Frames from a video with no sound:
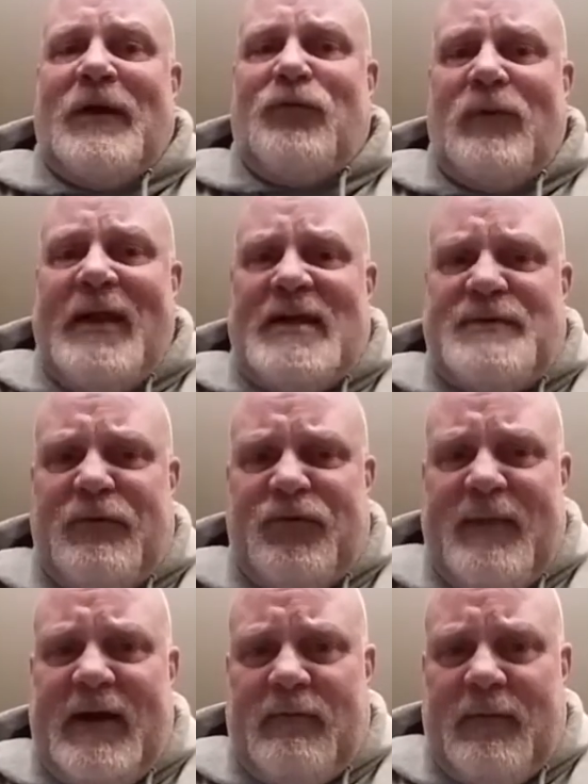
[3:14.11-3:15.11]
it's not supposed
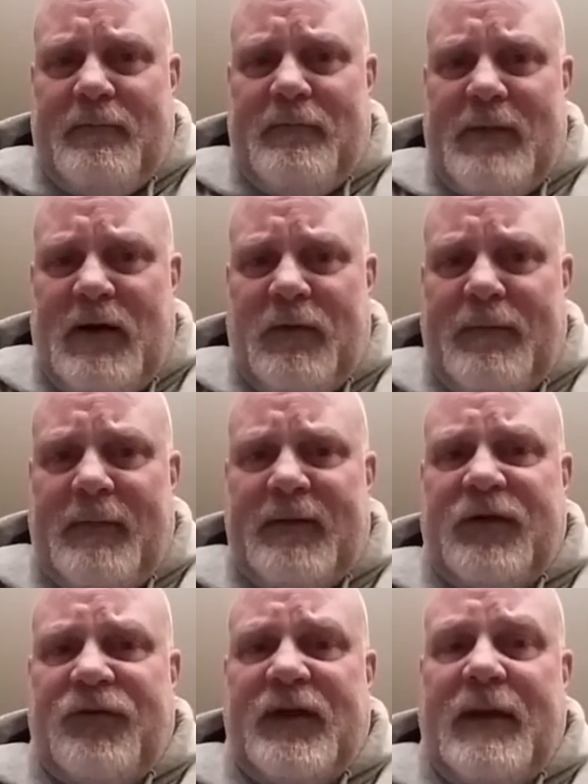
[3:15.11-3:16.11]
to be about
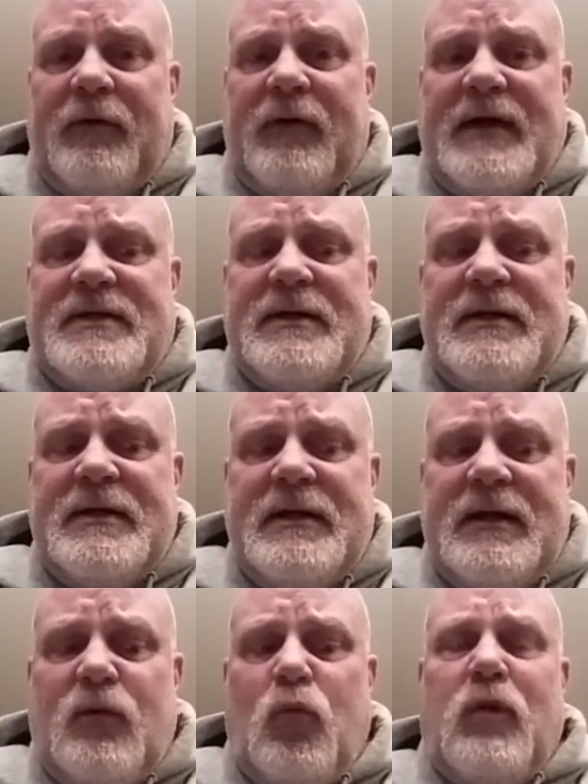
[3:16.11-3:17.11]
Republicans and Democrats.
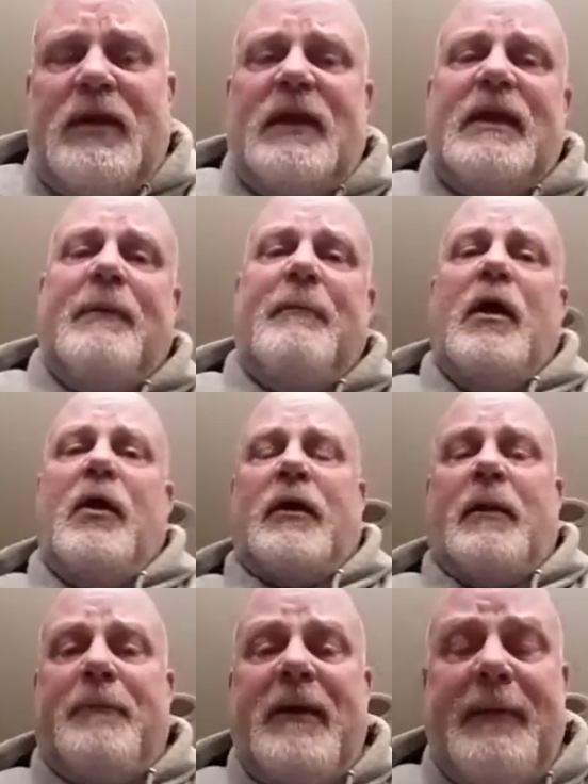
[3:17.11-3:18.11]
What did the
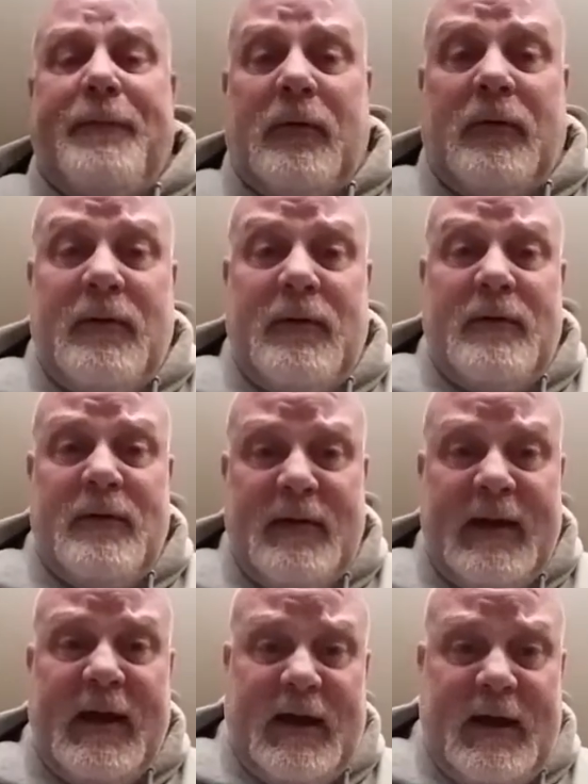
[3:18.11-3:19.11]
American people
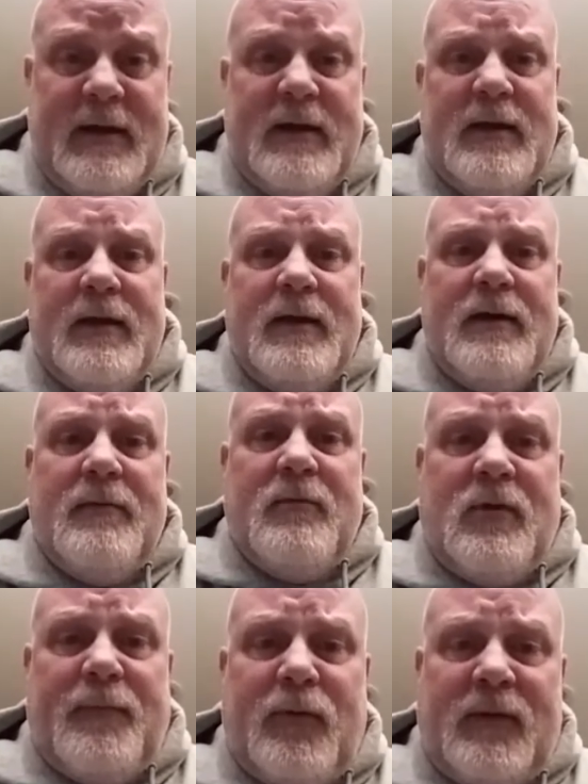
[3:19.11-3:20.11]
get?
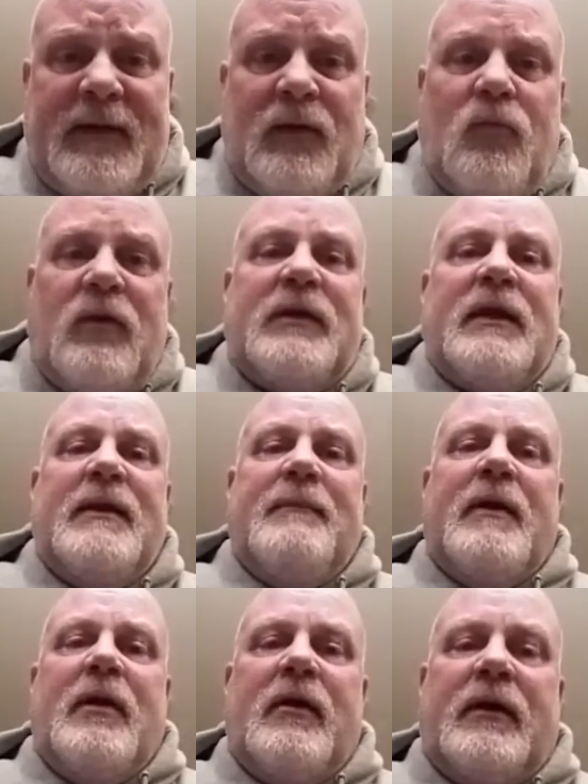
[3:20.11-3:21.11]
More importantly, what did the
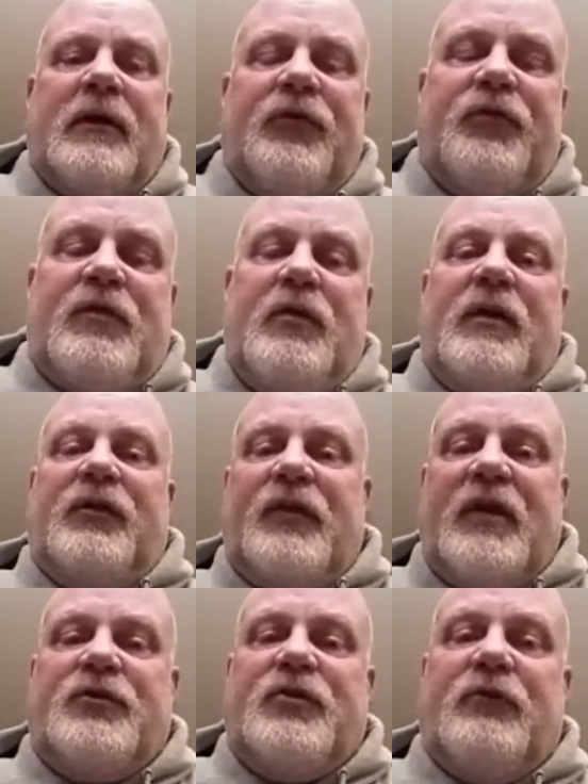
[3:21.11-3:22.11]
American students
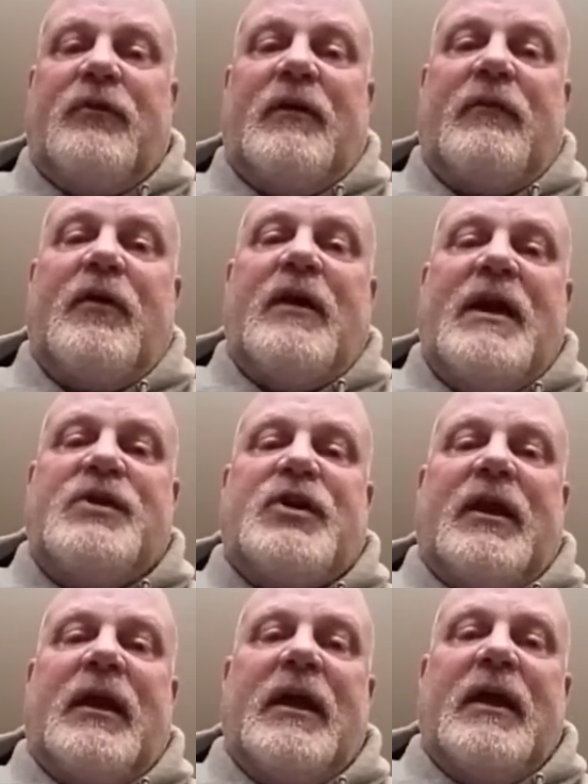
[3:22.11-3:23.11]
and children of our
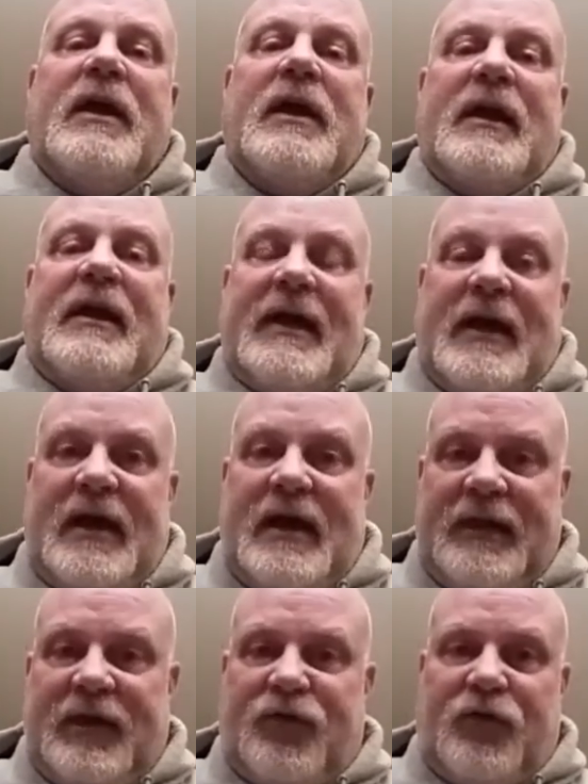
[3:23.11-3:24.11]
nation get
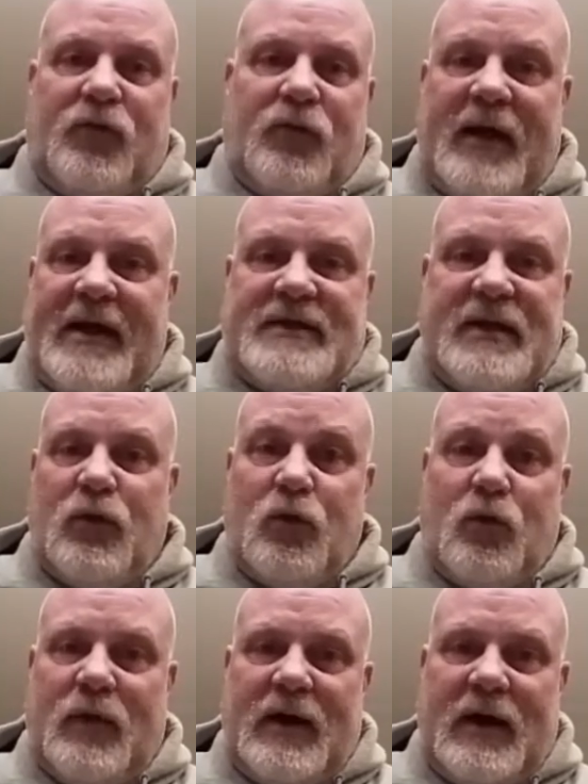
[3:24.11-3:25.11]
in this great
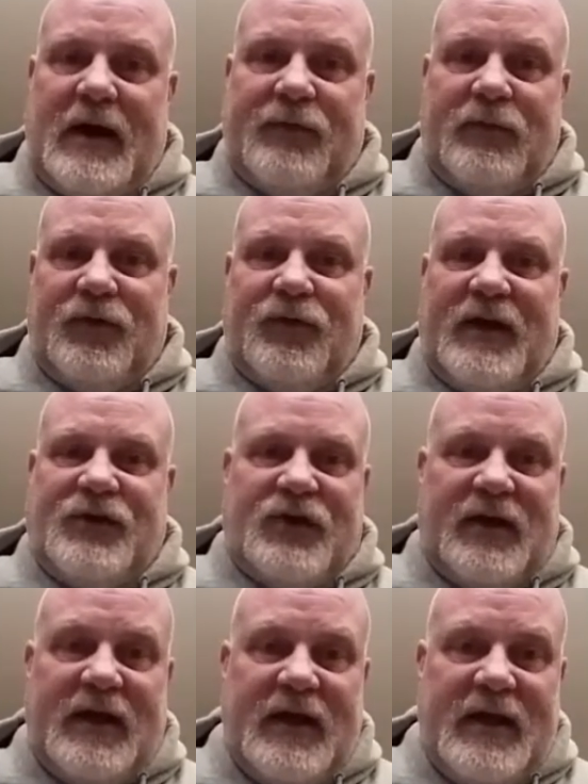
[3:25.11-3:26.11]

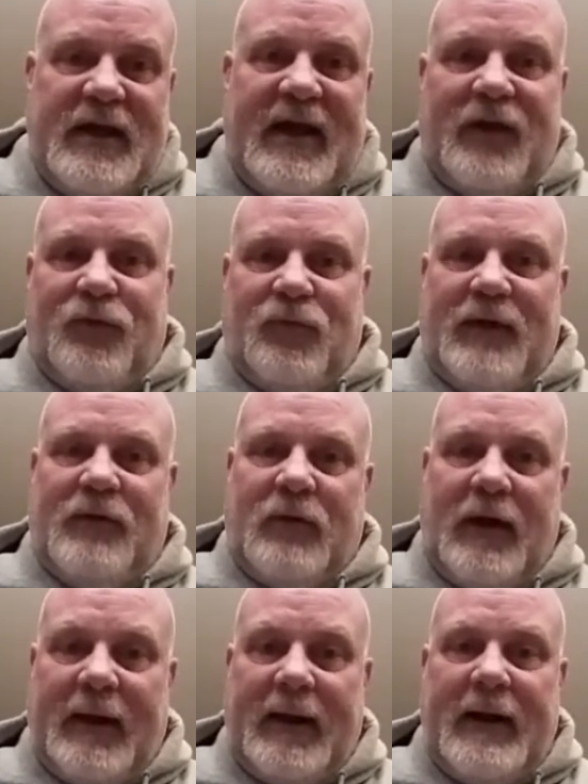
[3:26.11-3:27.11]
reauthorization and
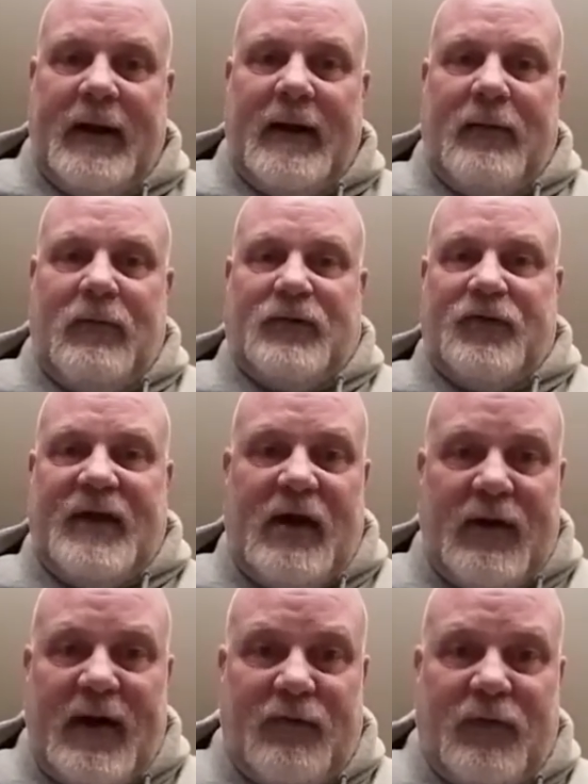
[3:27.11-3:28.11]
rewrite, which is
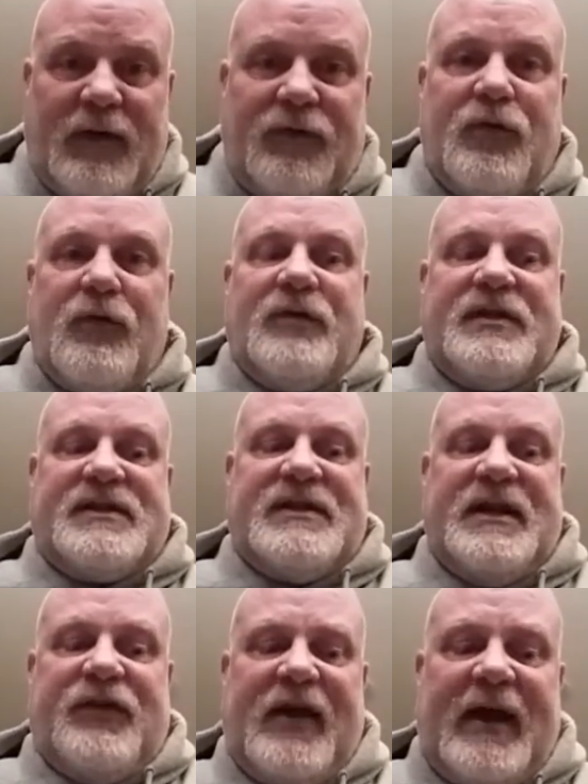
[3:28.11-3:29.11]
now Every Student
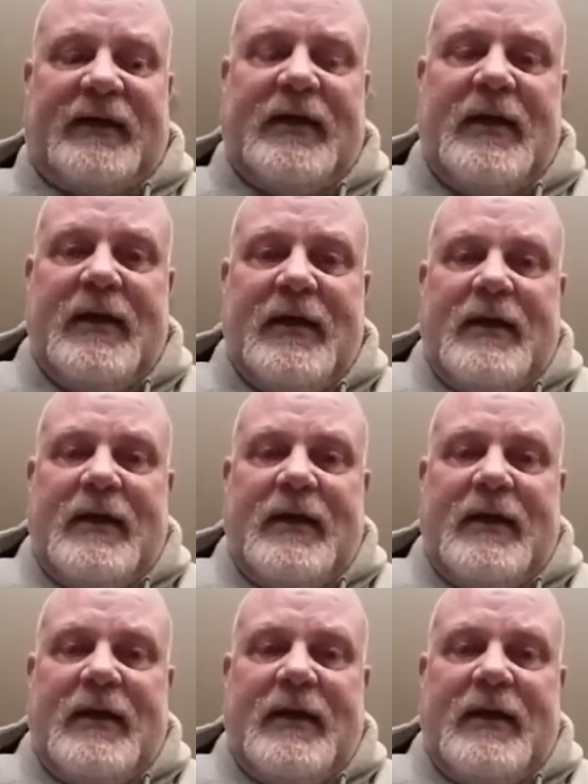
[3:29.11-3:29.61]
Succeeds Act?